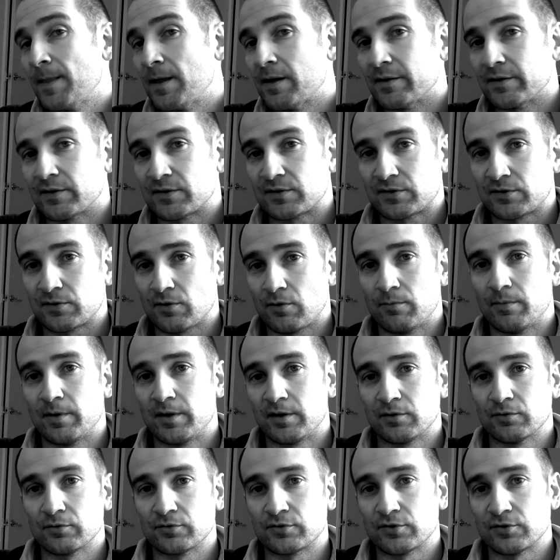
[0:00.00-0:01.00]
there's so
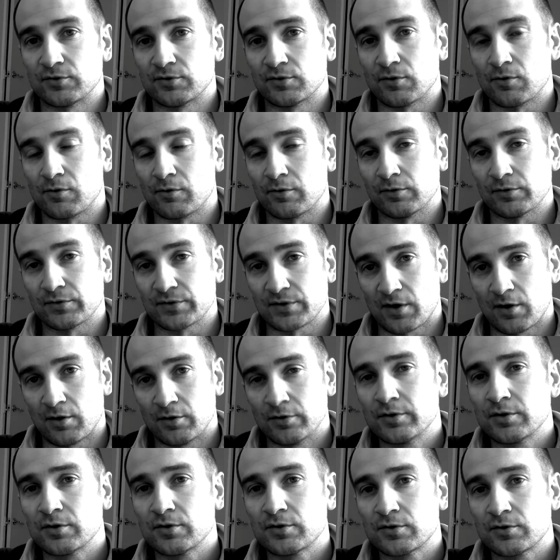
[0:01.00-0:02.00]
many good tutorials
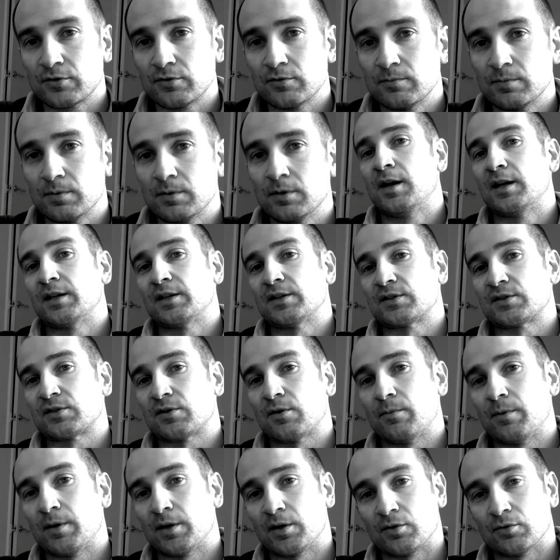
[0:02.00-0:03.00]
on YouTube and there's
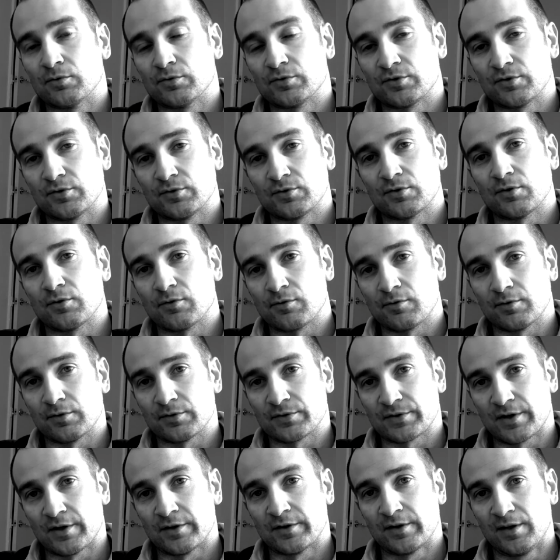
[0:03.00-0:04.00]
so many good
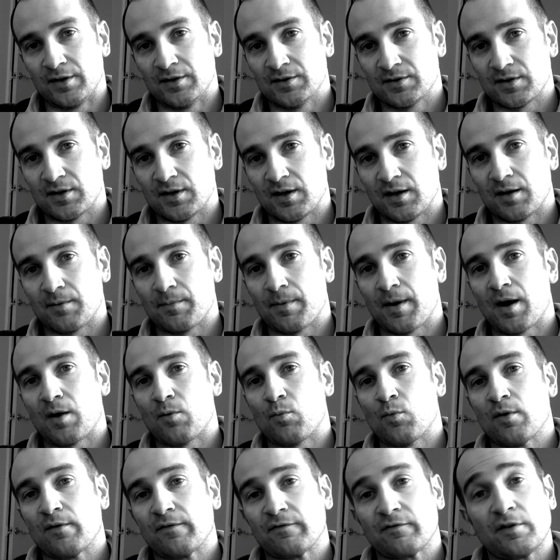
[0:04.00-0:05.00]
tutorials on the internet about
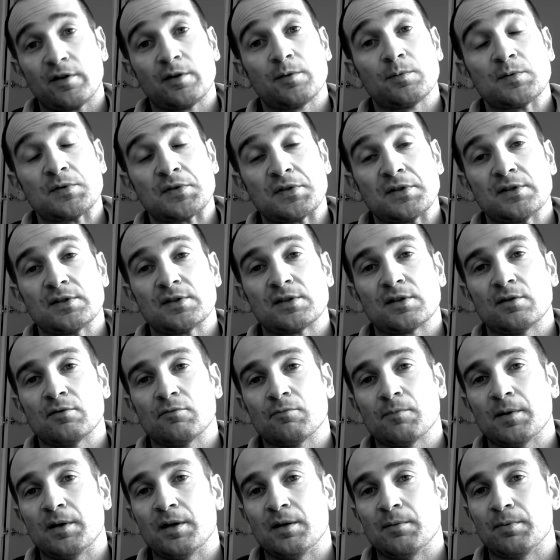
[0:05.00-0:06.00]
what frequencies
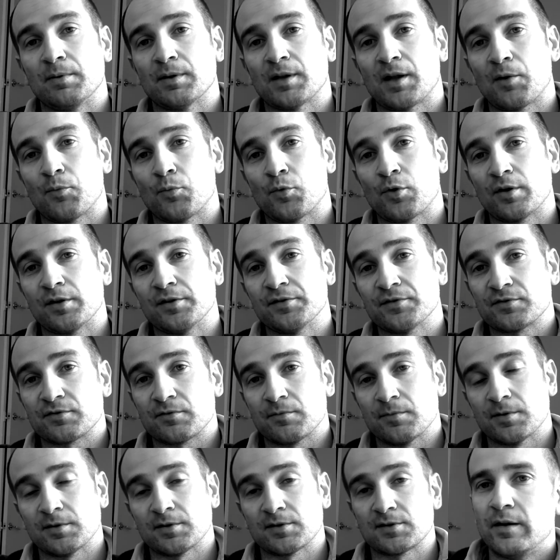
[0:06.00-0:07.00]
can manipulate what
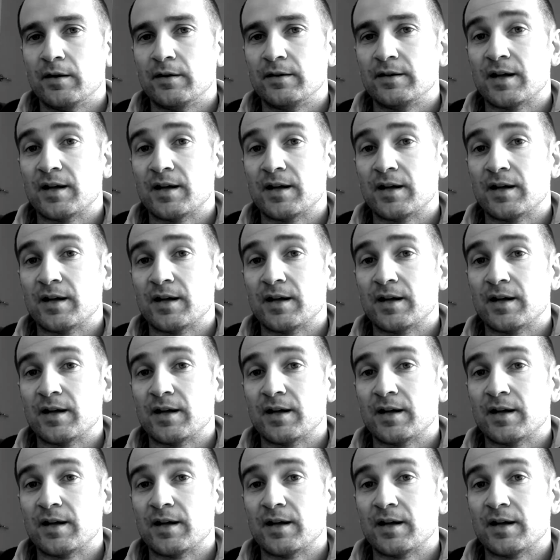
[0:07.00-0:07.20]
instruments.